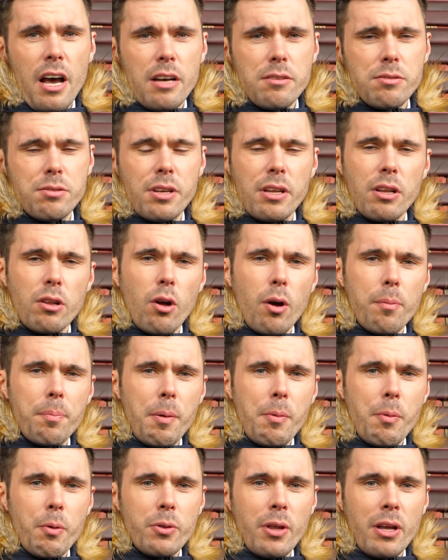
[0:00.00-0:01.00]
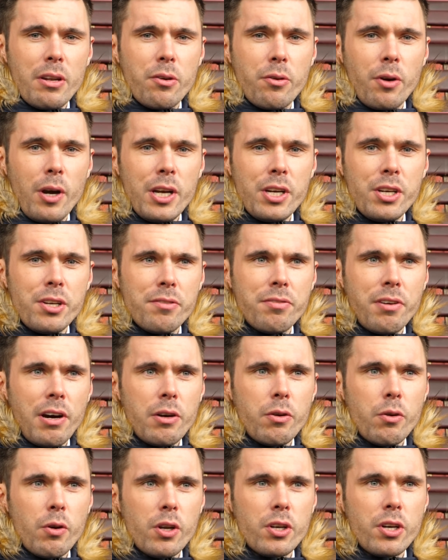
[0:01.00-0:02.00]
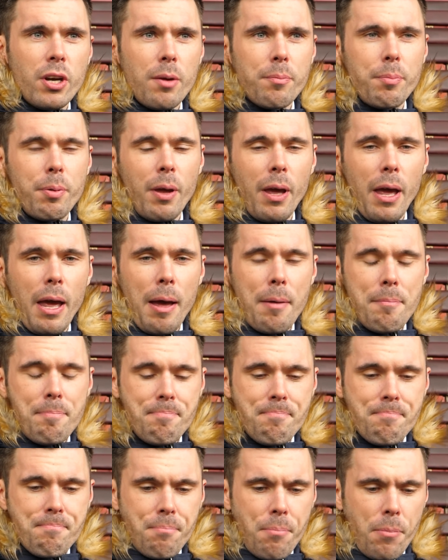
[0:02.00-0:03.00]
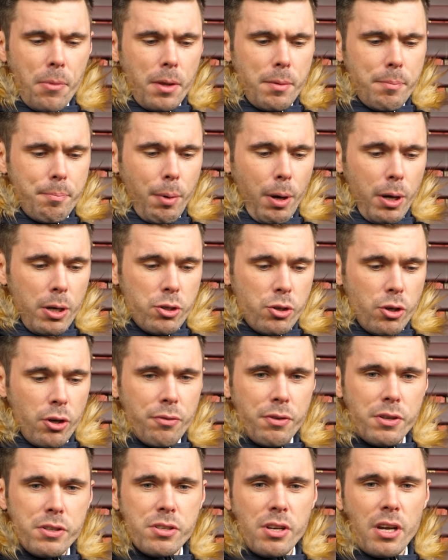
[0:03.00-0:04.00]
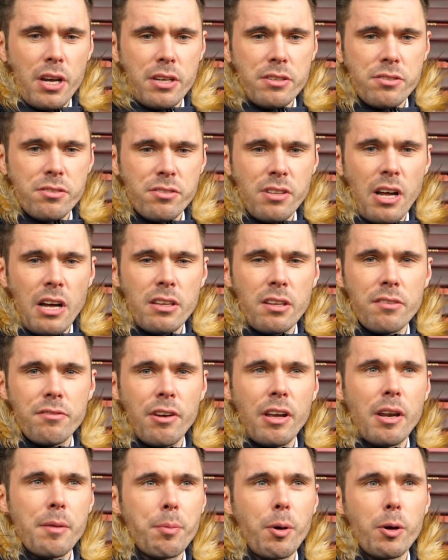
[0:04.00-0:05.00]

as I said, a lot of people did question fan ownership, but in truth it's started very